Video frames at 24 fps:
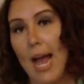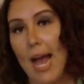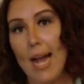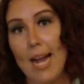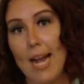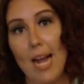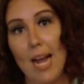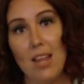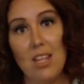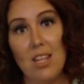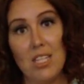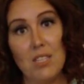I
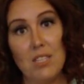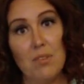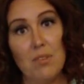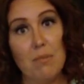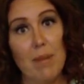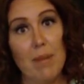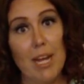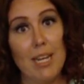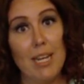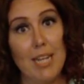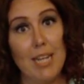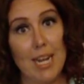got this for
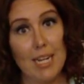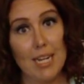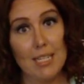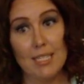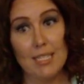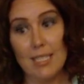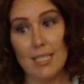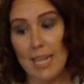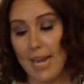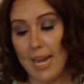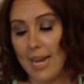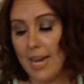my
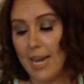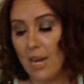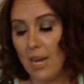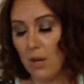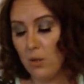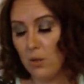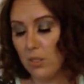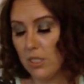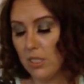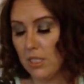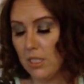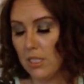next
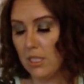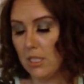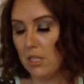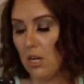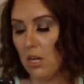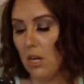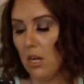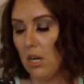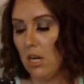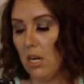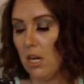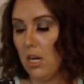house,
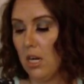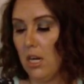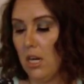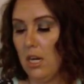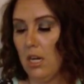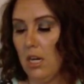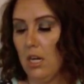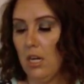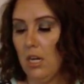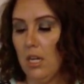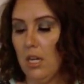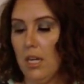
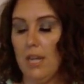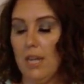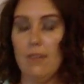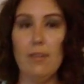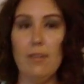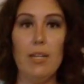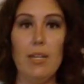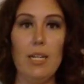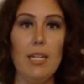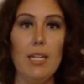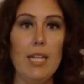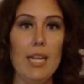or if
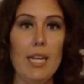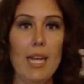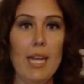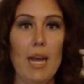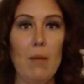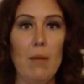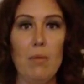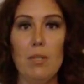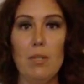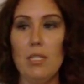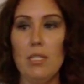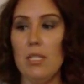anything
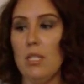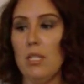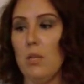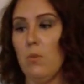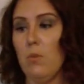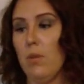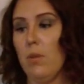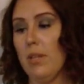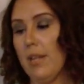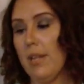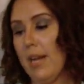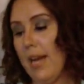happens to the
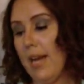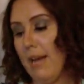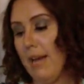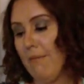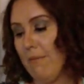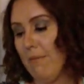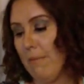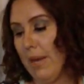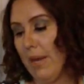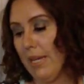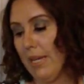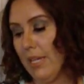one that I
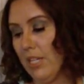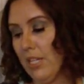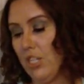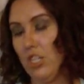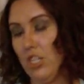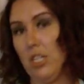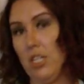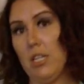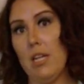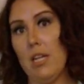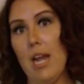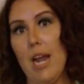have in my
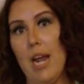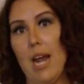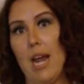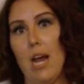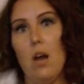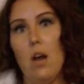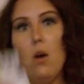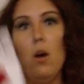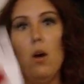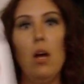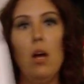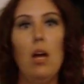kitchen
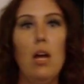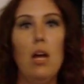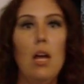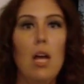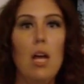now.